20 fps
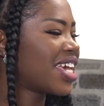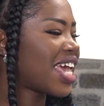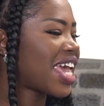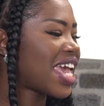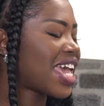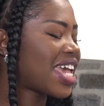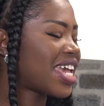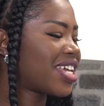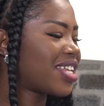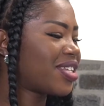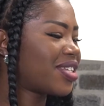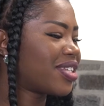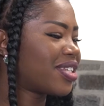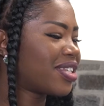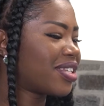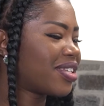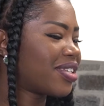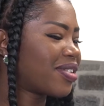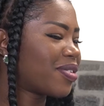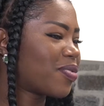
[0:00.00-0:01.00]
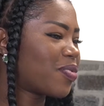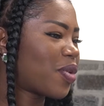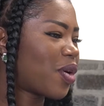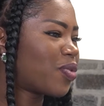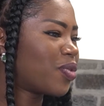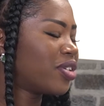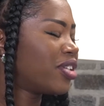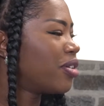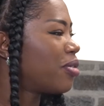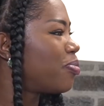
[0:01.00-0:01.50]
And what
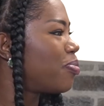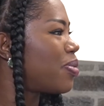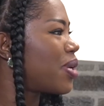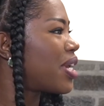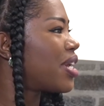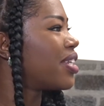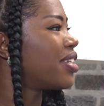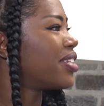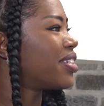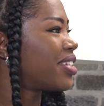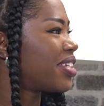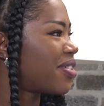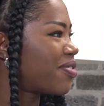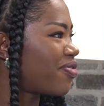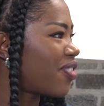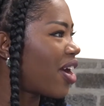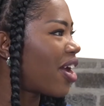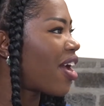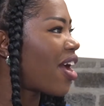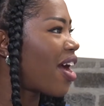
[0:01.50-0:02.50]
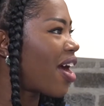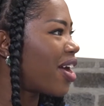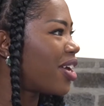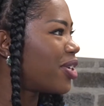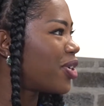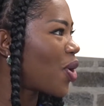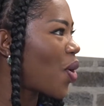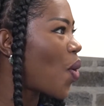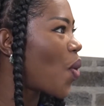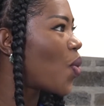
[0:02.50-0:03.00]
would it have been if I had
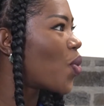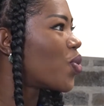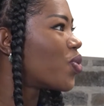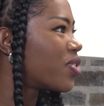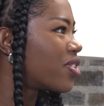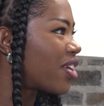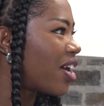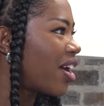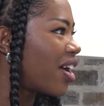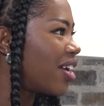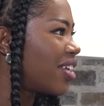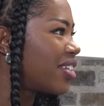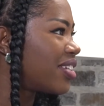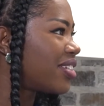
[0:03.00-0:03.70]
all that?